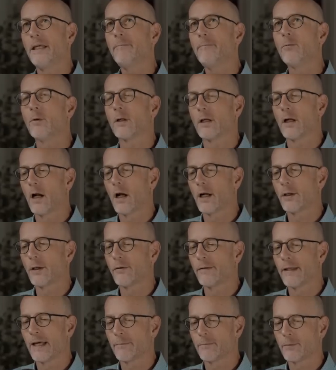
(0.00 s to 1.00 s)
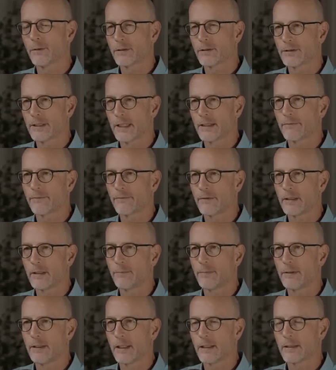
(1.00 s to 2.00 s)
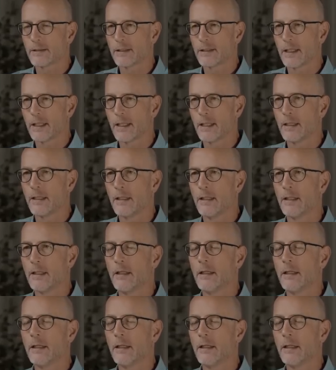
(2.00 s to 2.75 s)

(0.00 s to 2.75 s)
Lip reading: people would argue that percent free PSA